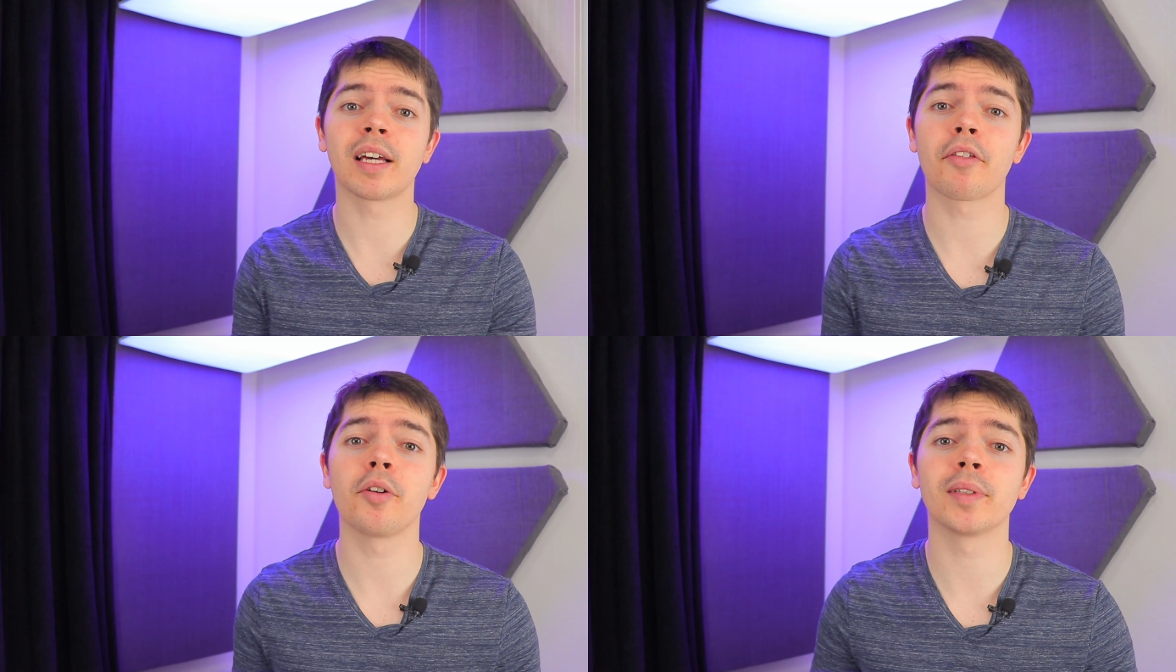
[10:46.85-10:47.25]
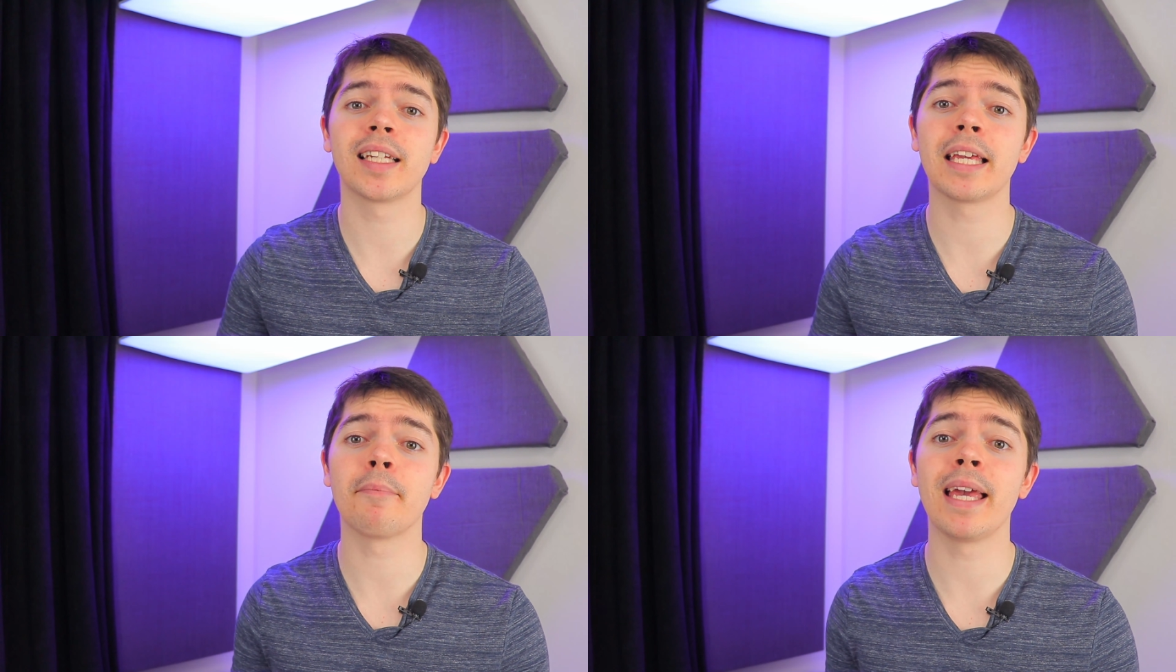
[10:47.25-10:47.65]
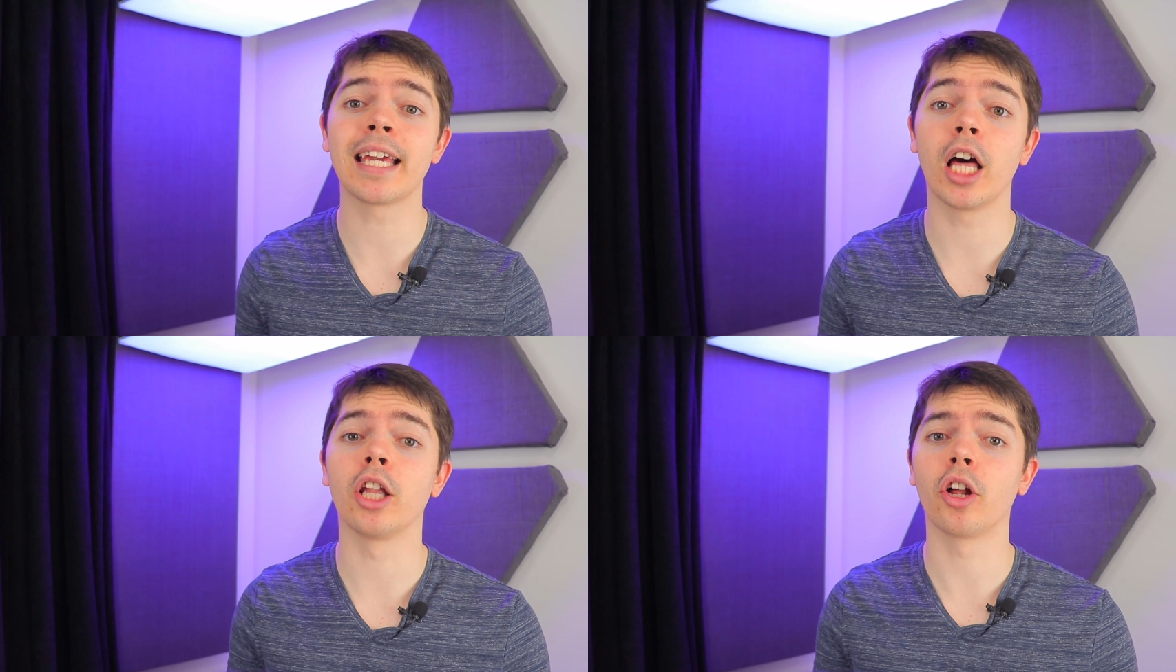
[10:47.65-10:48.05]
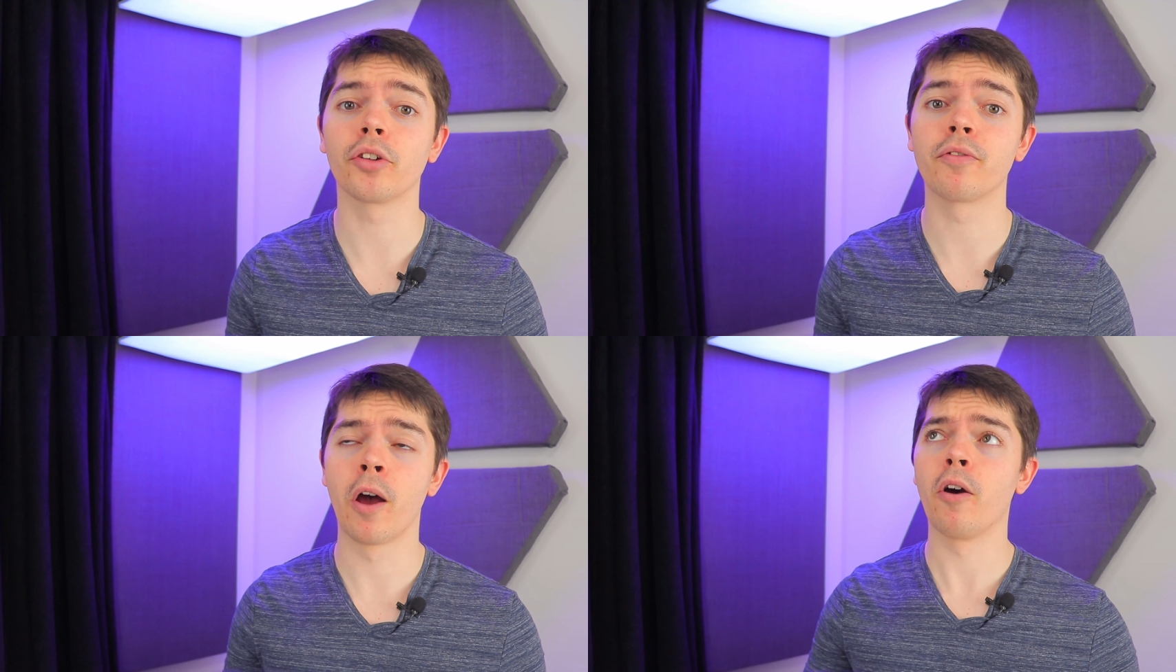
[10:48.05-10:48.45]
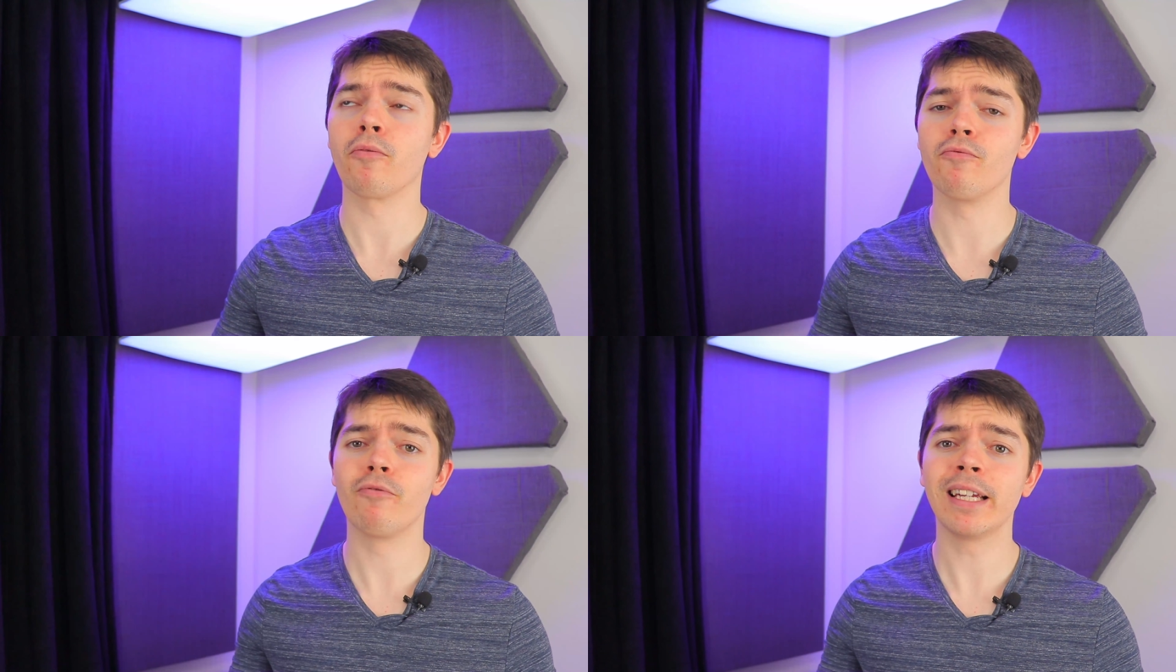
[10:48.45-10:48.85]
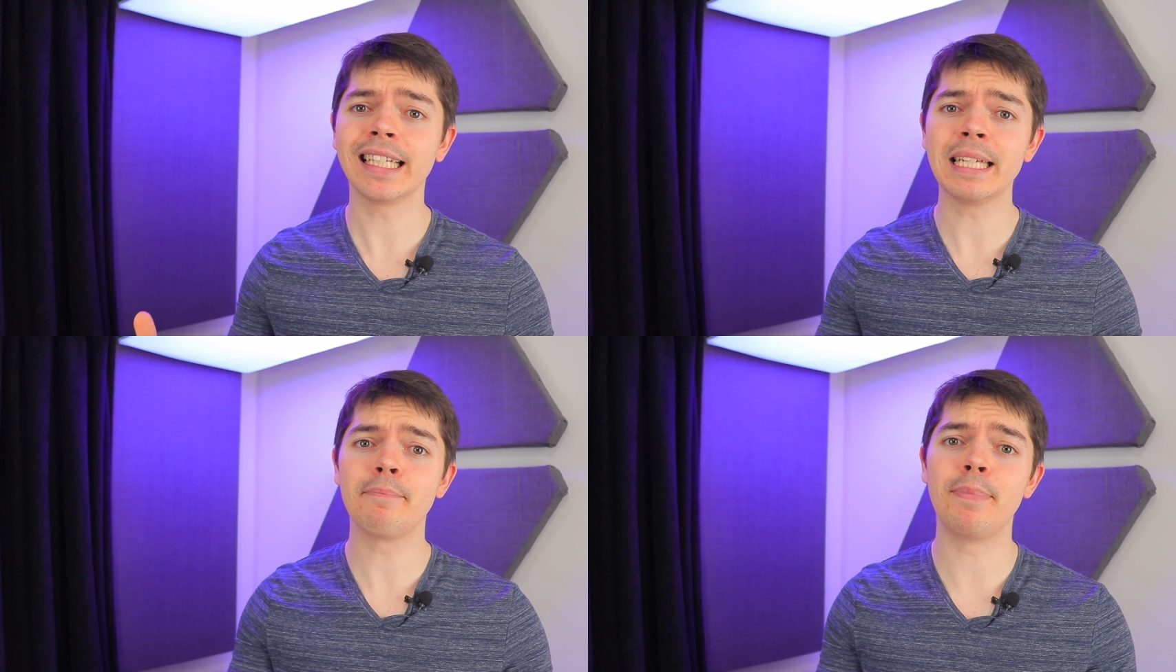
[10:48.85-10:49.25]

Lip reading: out Thermaltake make a lot of really